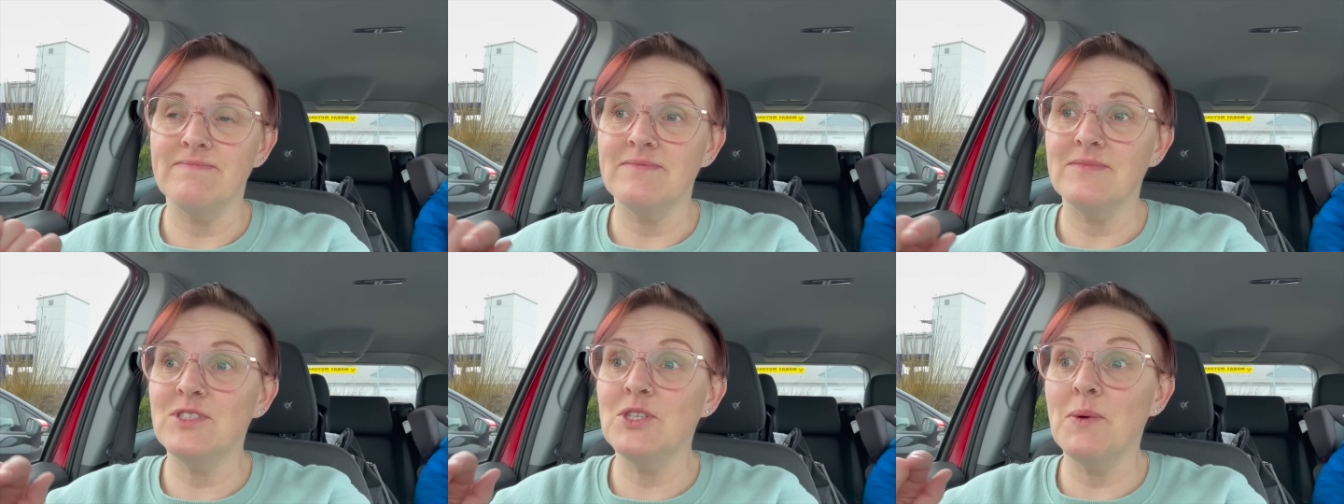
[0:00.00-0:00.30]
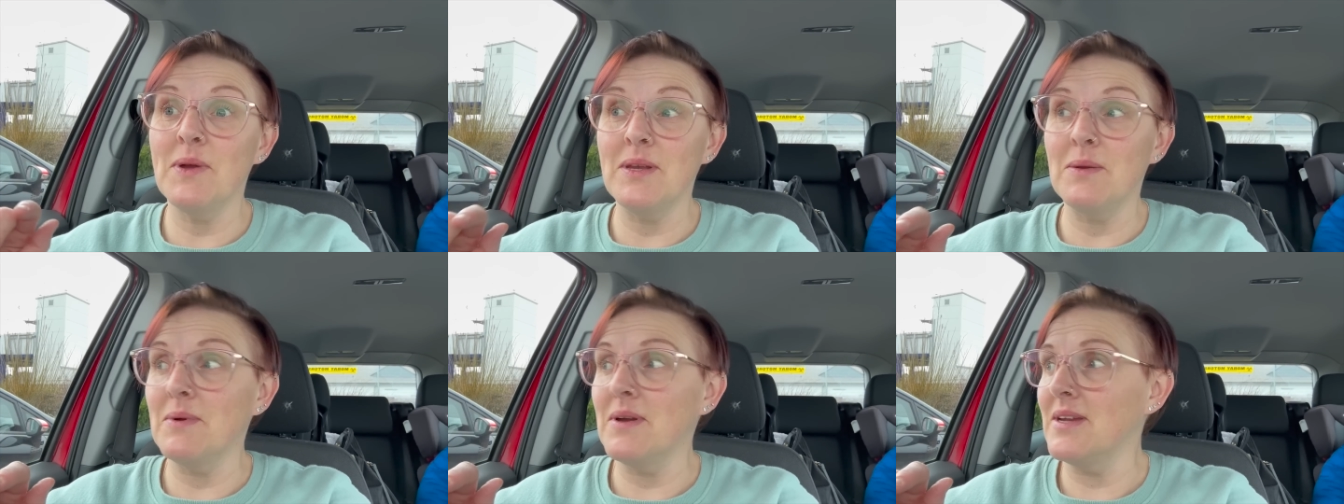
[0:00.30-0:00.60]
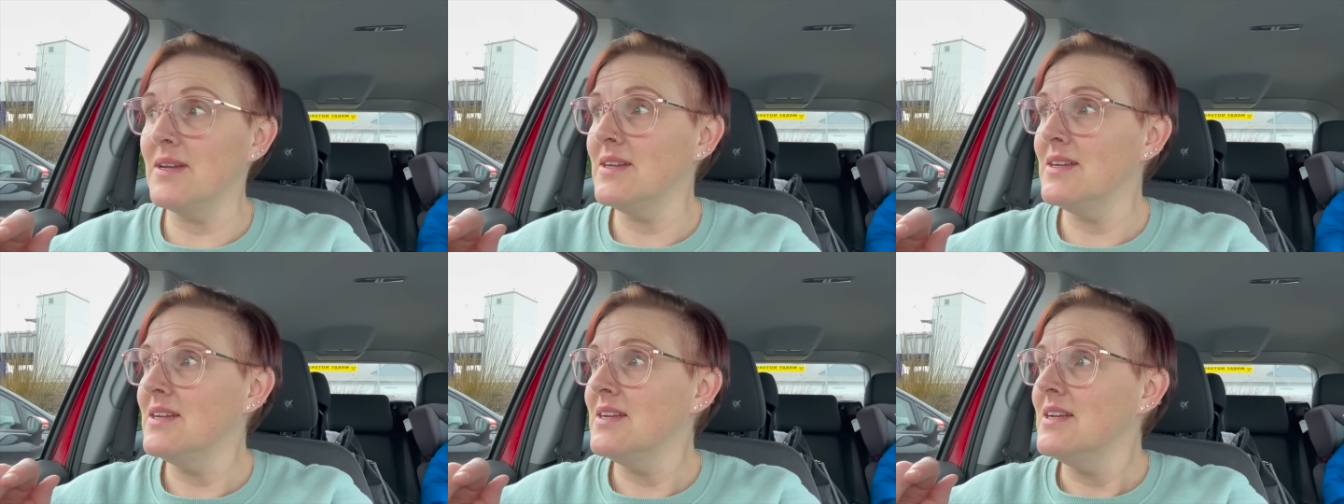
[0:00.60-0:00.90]
So
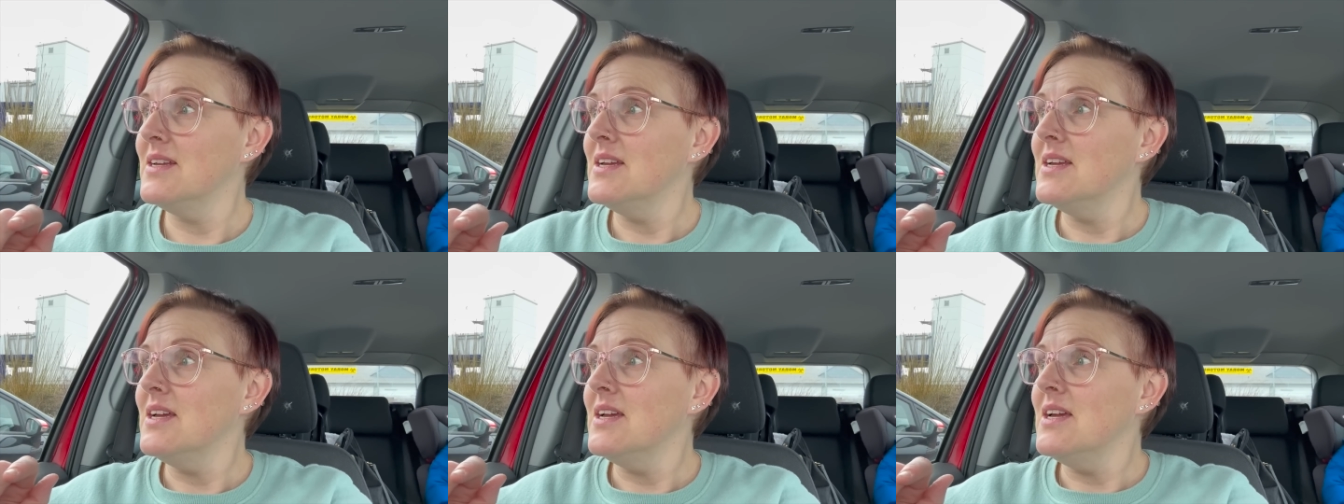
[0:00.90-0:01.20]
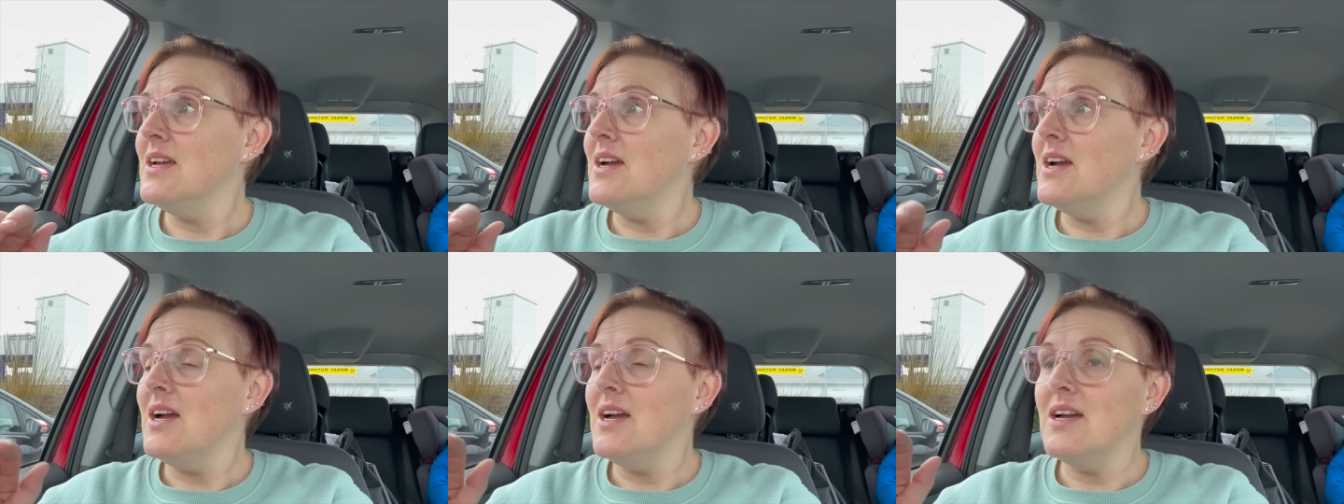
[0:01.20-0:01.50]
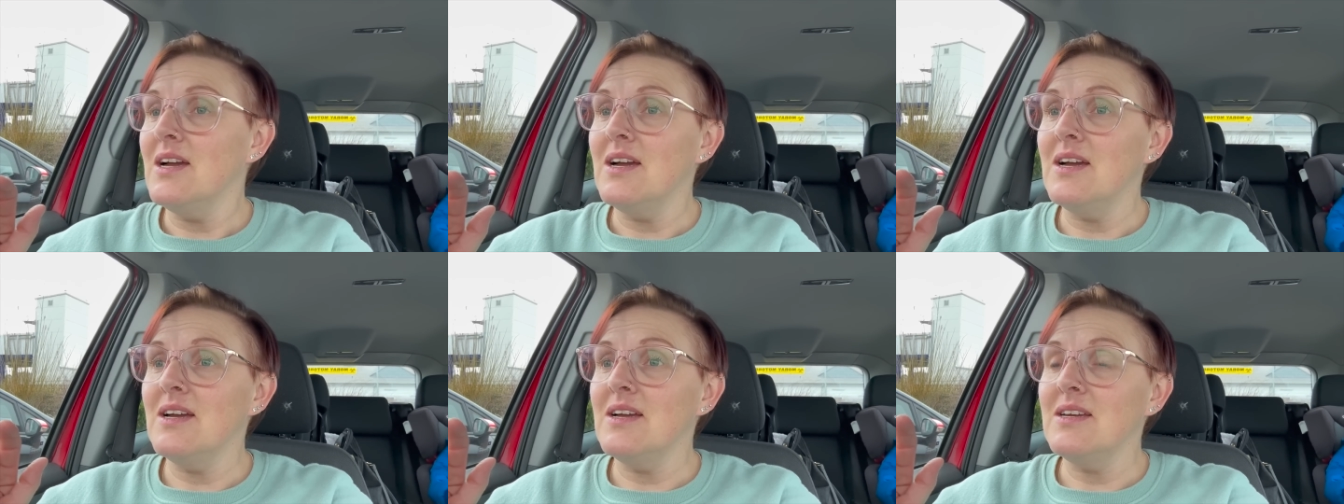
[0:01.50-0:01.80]
anyway,
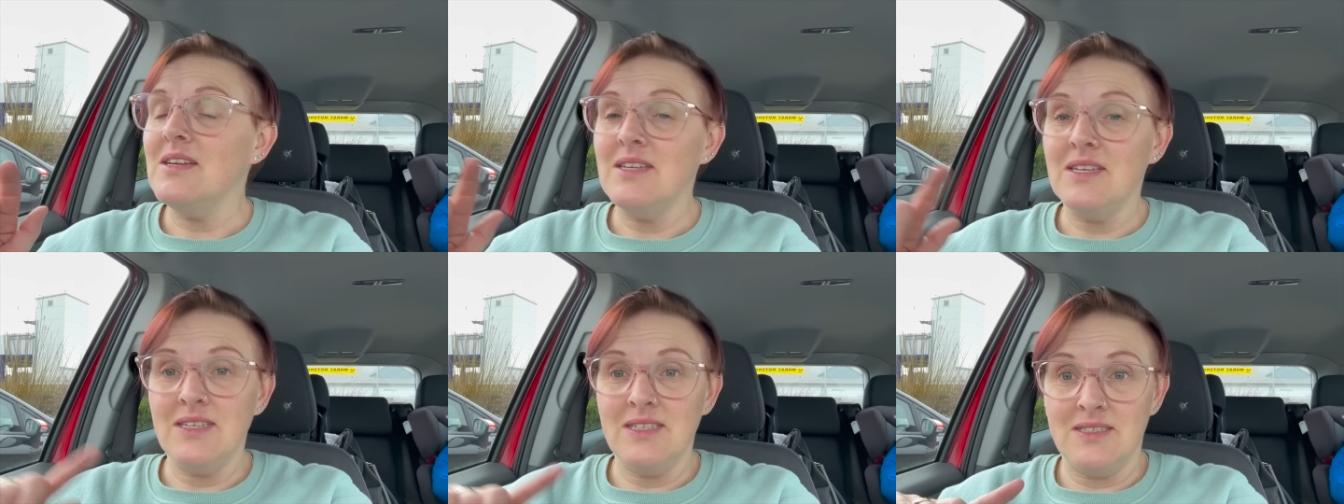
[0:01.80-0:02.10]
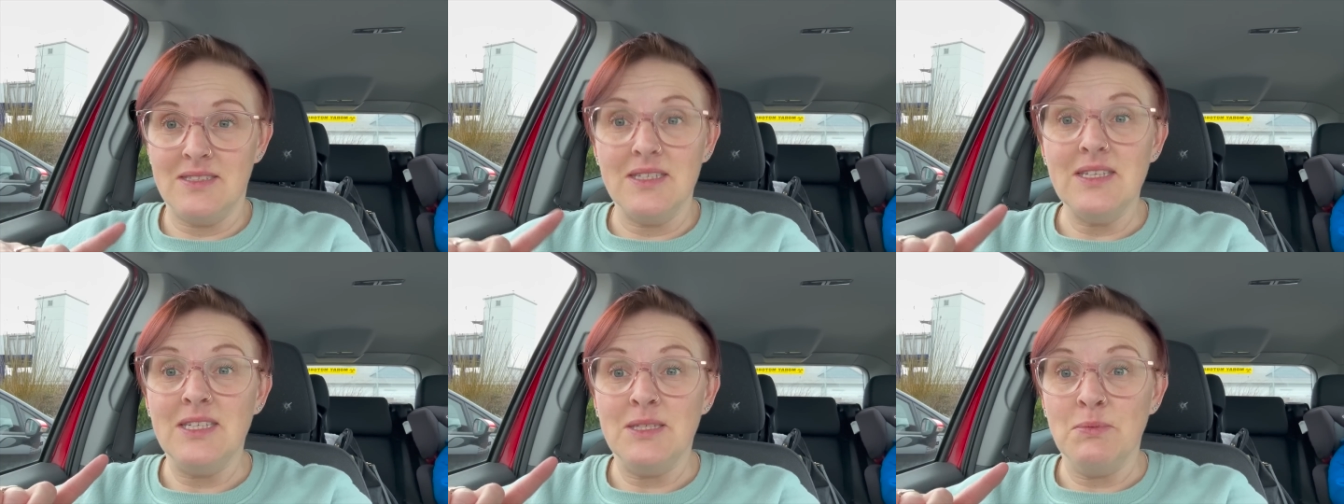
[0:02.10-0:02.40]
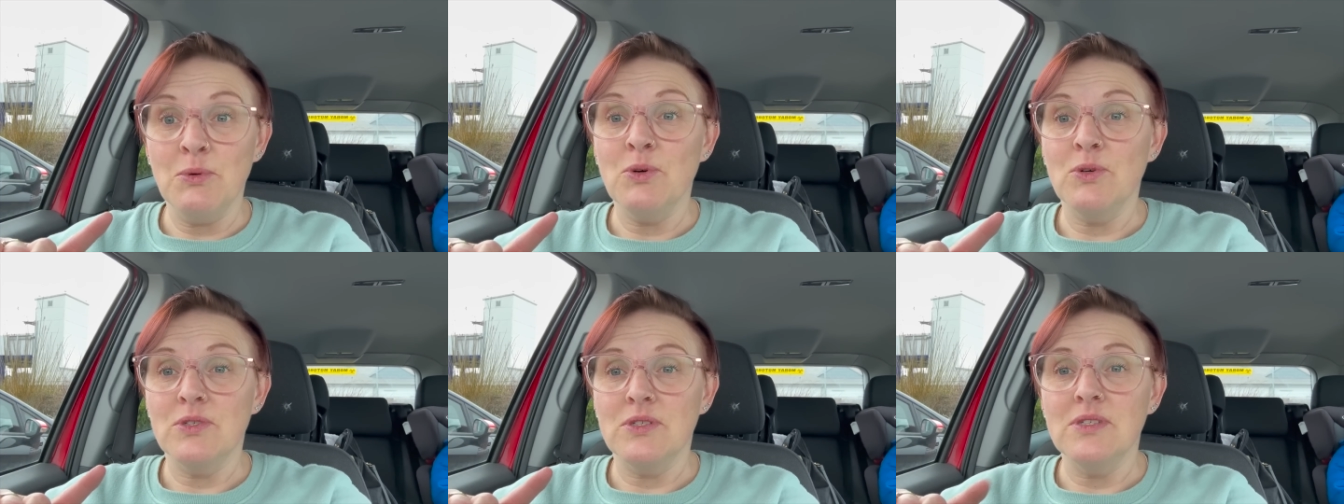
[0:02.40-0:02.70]
he's he's
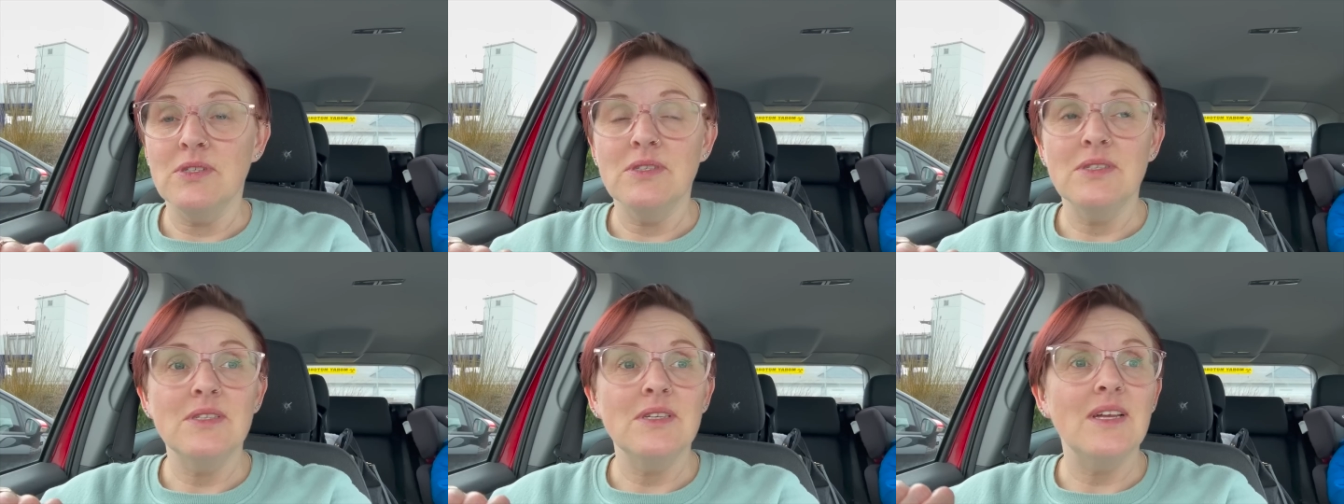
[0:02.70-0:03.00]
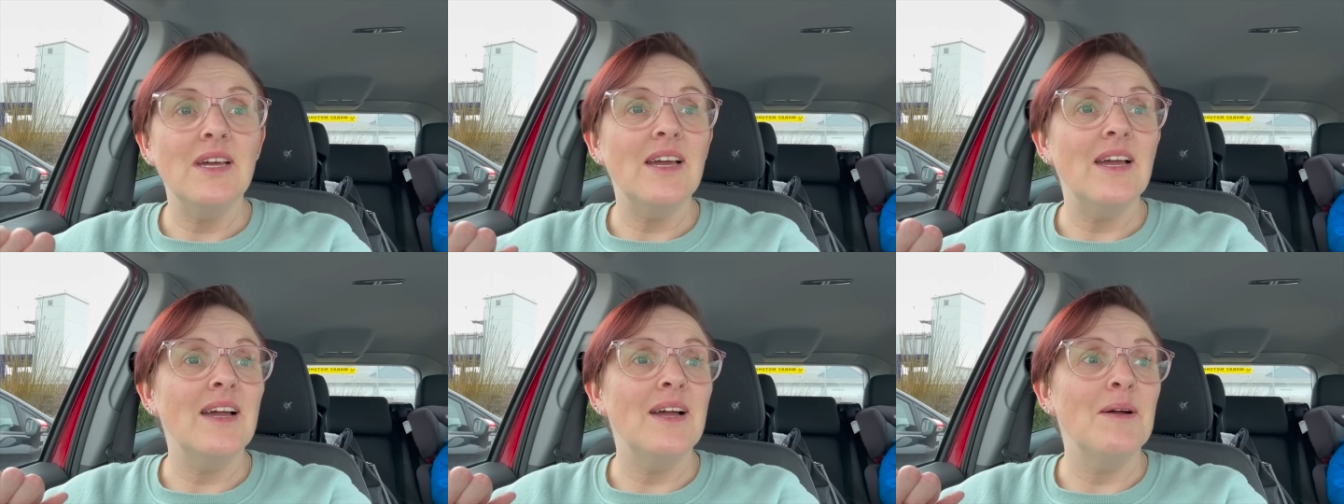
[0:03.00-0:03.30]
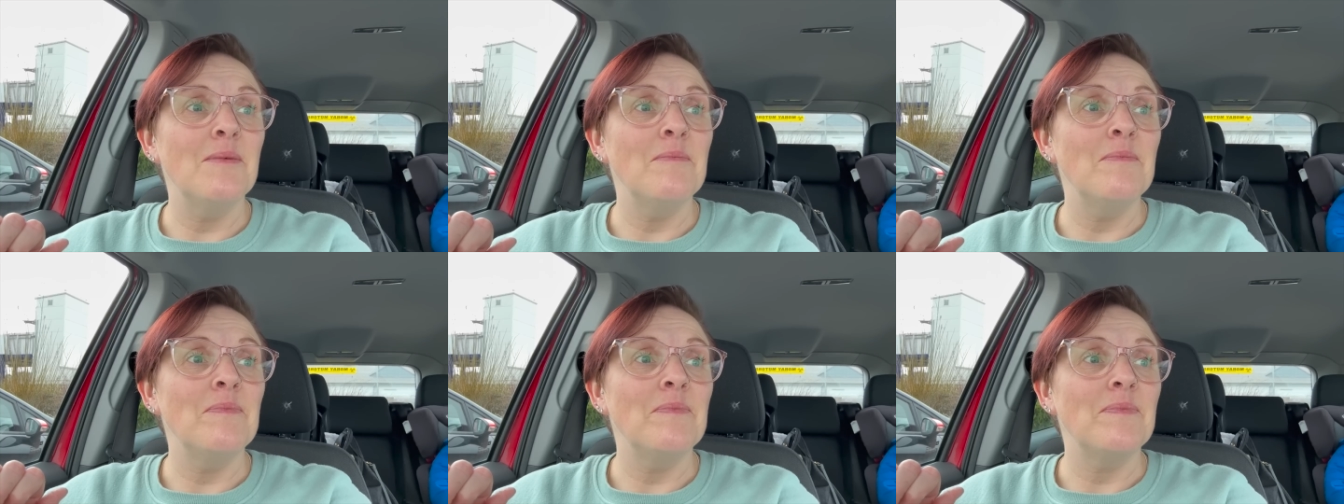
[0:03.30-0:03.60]
bored.
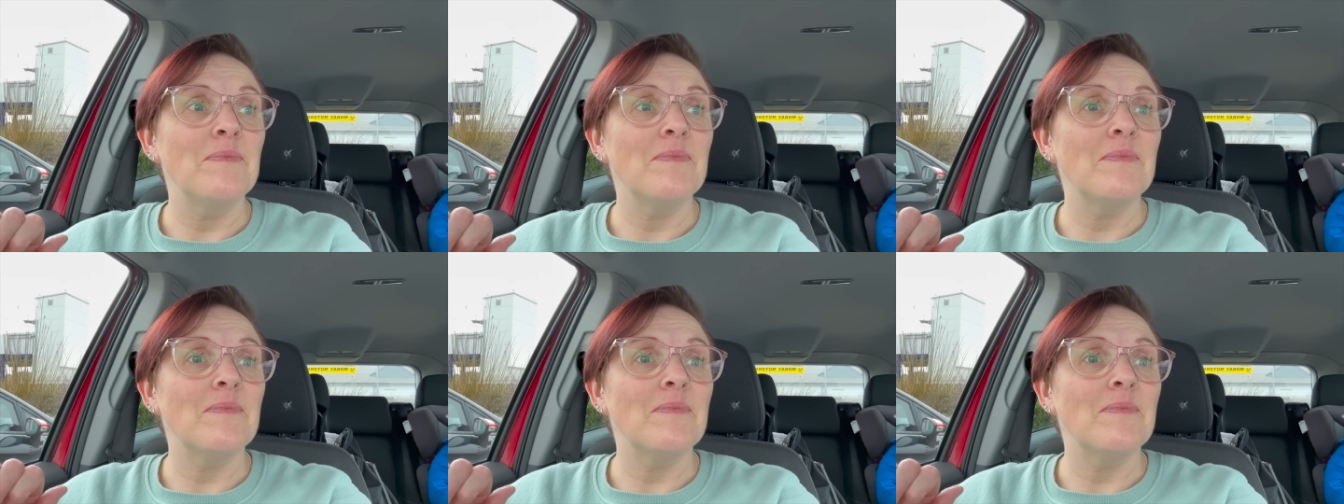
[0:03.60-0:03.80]
Um,